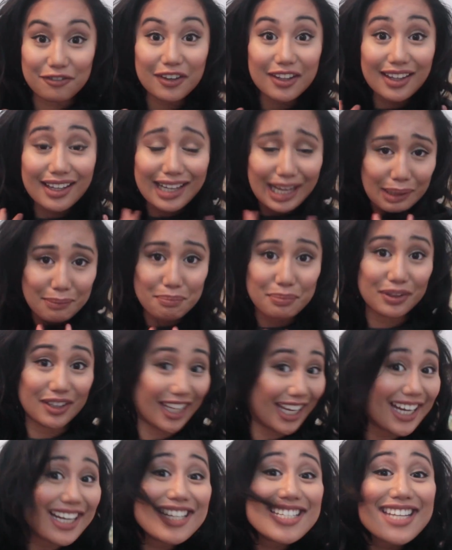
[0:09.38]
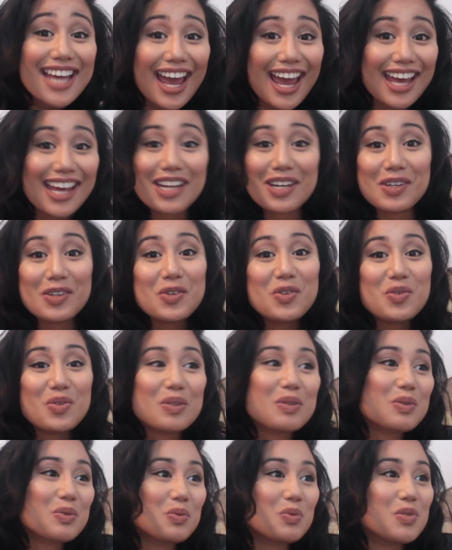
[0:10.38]
feel like I blinked
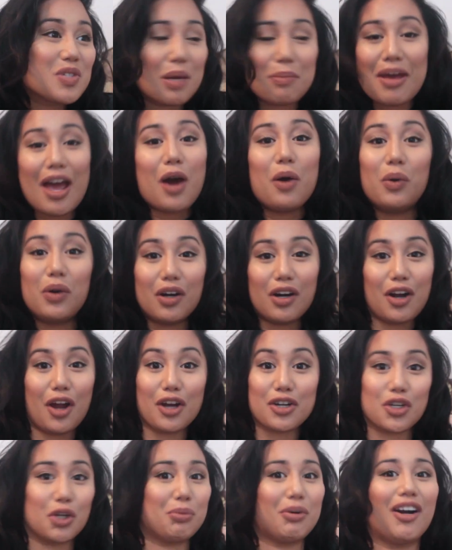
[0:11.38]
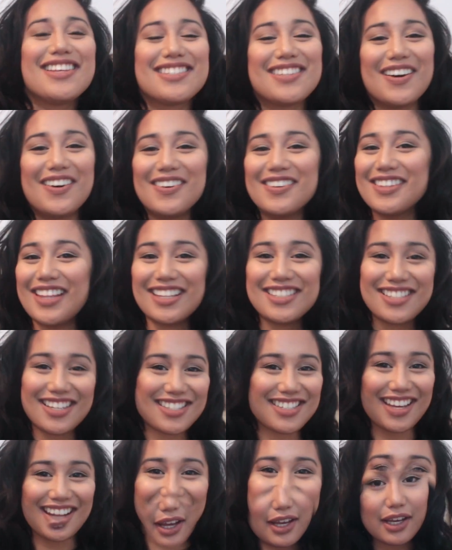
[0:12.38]
and somehow we're in October. So let's
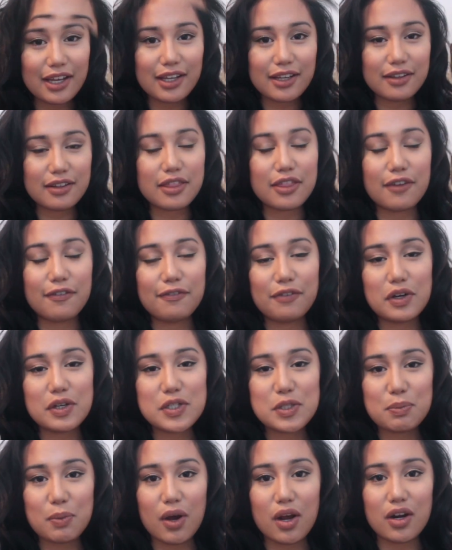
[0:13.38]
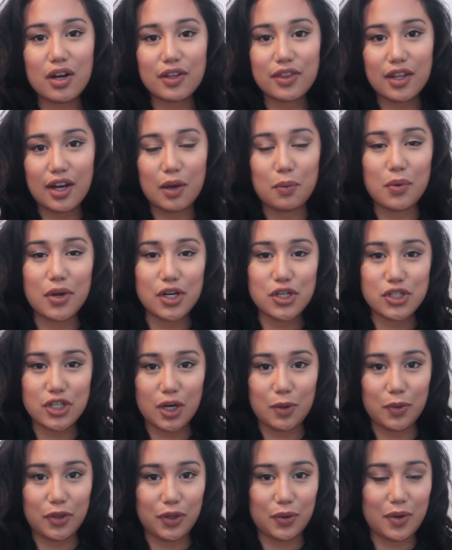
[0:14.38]
just get into it. The first product that I want to
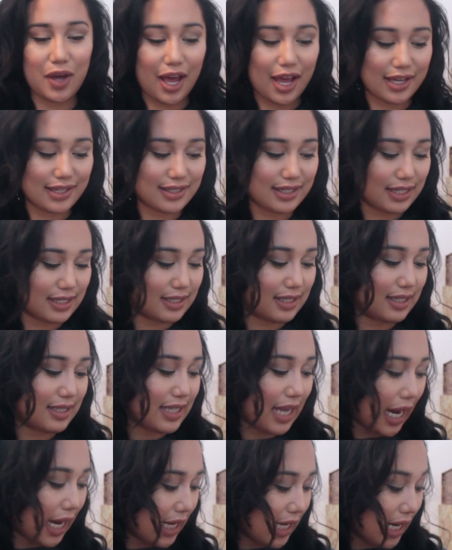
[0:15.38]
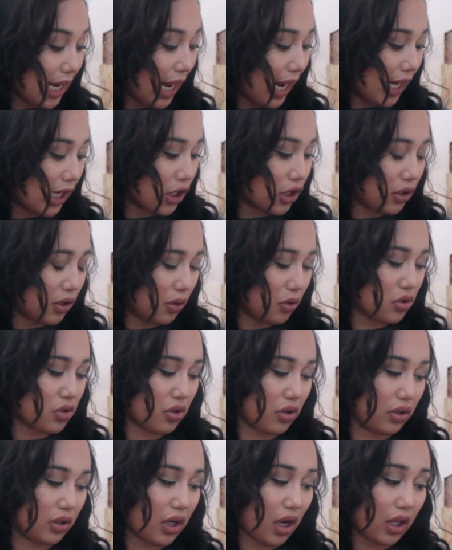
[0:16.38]
share with you guys is this 88
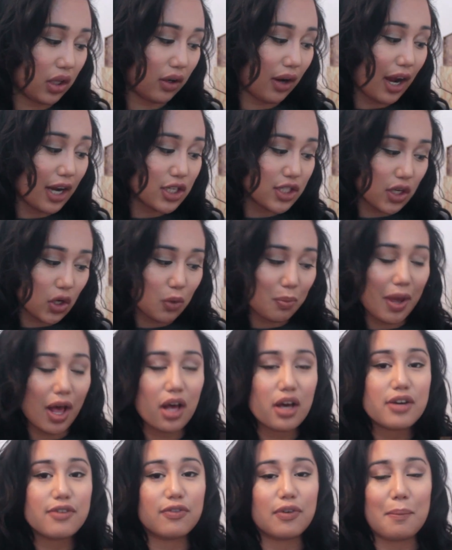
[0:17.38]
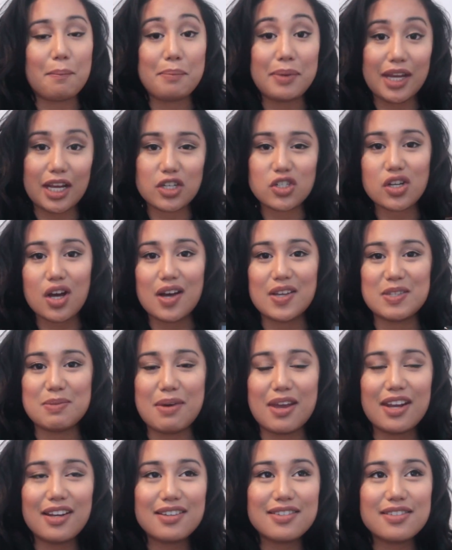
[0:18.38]
neutral color eyeshadow palette from BH
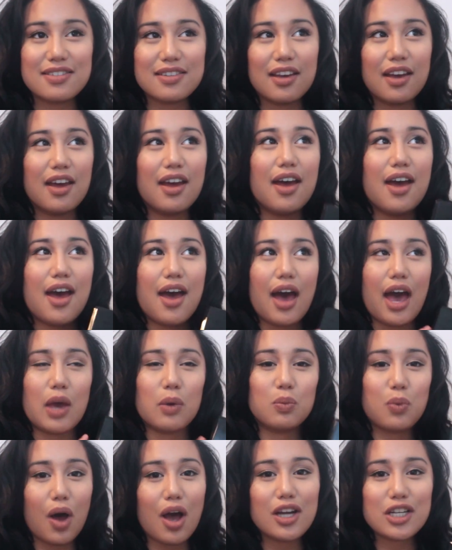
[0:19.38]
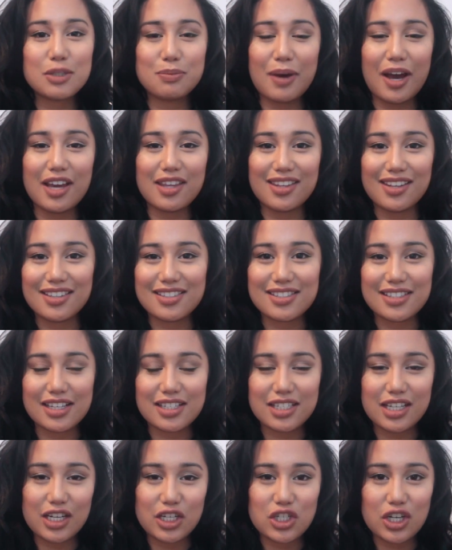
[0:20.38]
Cosmetics. I walked by this at
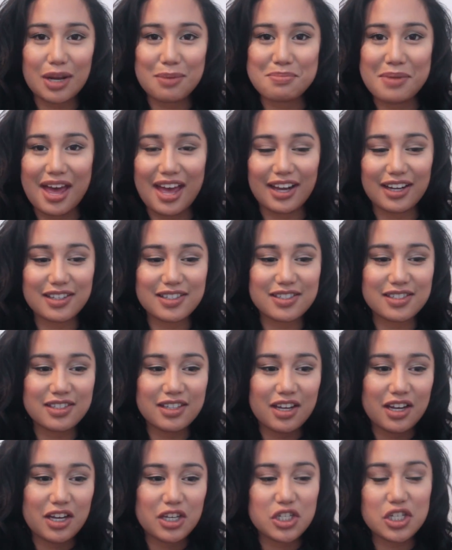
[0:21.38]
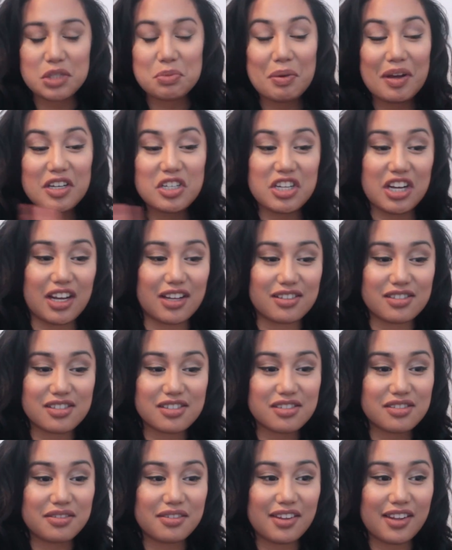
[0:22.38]
TJ Maxx just by
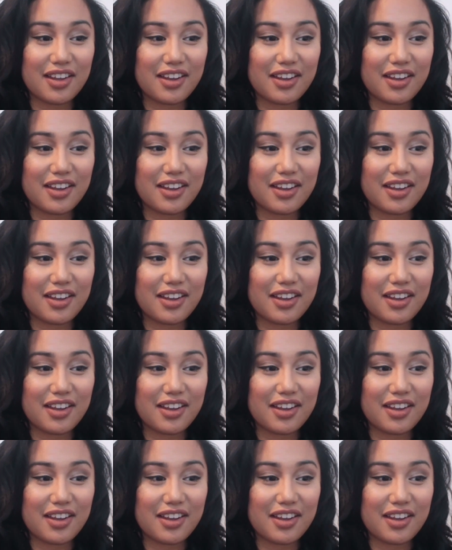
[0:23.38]
chance